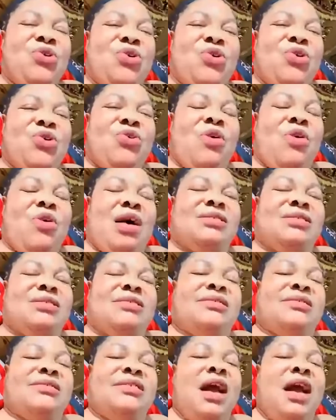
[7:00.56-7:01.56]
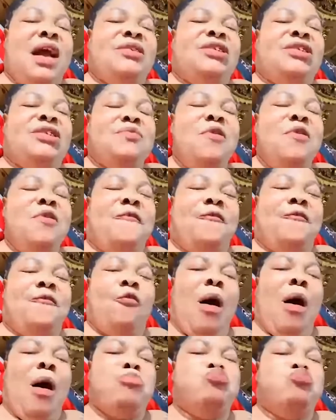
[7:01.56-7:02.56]
Quasi a Jimmy
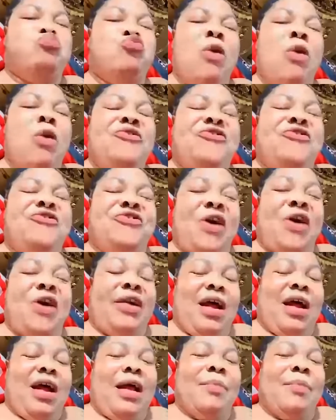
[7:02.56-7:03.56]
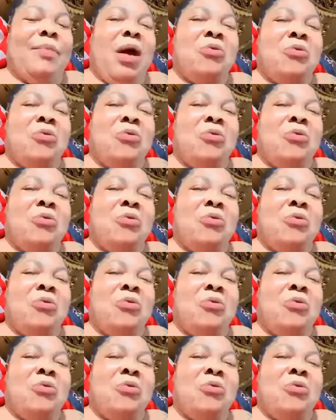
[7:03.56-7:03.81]
for boo china, and I'm about,